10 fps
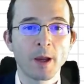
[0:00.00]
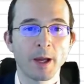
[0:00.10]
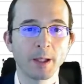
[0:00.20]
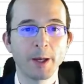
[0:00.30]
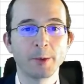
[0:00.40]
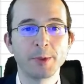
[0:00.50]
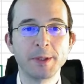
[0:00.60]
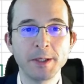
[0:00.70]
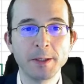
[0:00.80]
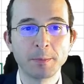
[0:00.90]
allowed
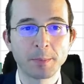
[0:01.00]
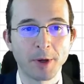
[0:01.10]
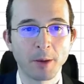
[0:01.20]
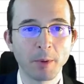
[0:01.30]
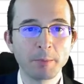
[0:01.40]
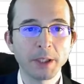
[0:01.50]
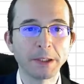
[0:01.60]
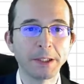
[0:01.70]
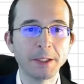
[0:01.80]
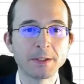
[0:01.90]
the
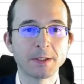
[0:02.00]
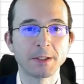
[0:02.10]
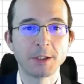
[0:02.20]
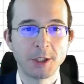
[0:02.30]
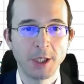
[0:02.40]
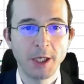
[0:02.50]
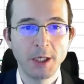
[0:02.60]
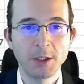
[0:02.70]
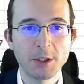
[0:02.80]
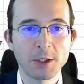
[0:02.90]
probabilities to
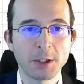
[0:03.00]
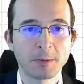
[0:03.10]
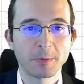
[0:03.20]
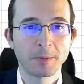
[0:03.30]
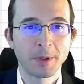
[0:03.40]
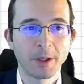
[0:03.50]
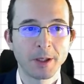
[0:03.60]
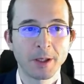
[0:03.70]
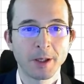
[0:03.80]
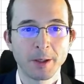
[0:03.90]
change
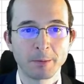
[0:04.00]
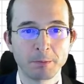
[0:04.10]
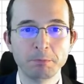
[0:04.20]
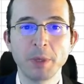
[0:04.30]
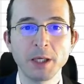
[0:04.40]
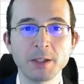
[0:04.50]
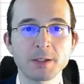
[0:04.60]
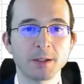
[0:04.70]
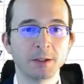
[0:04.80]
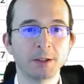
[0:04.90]

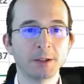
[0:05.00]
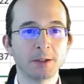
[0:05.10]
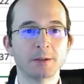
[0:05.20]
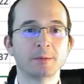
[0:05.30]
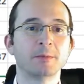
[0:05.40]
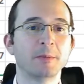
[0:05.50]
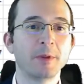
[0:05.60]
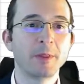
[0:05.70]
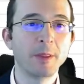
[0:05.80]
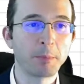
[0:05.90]
based on
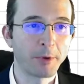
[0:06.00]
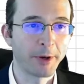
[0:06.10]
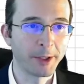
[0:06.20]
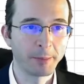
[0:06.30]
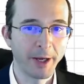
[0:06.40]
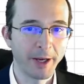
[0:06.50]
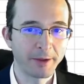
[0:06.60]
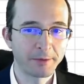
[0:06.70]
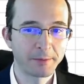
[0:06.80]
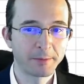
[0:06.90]
the prior
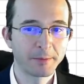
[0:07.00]
path?